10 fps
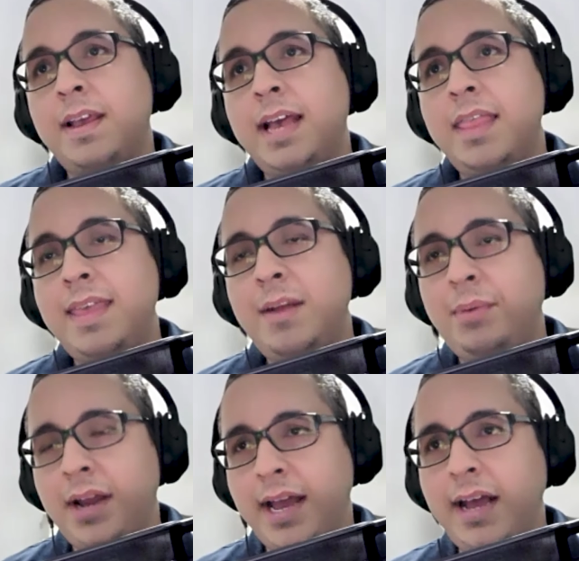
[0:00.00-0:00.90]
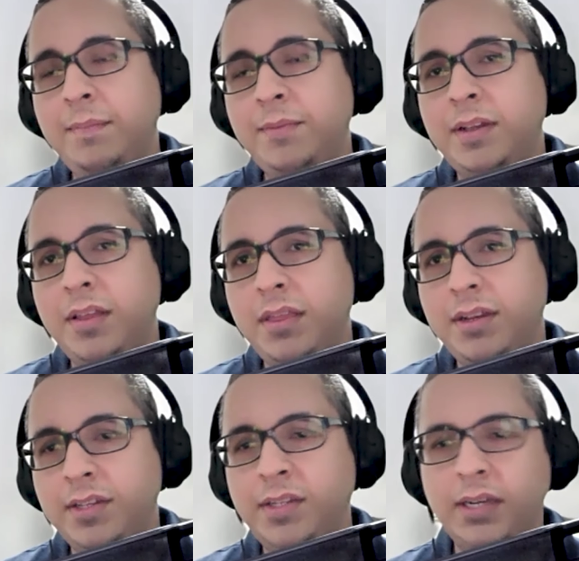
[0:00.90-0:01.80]
And then perhaps
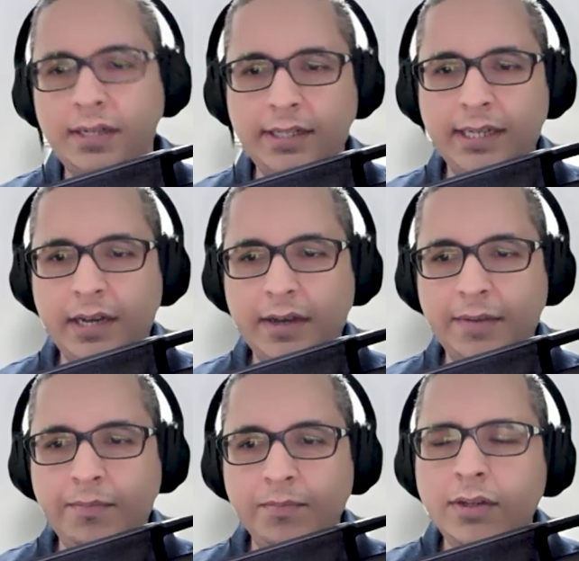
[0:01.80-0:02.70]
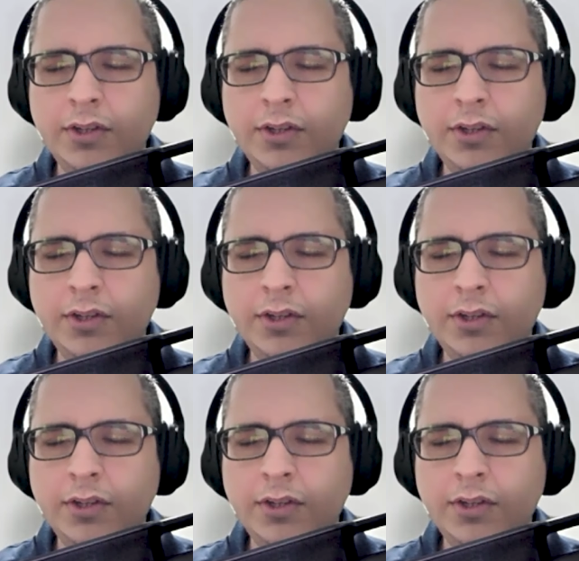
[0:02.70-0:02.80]
the study time,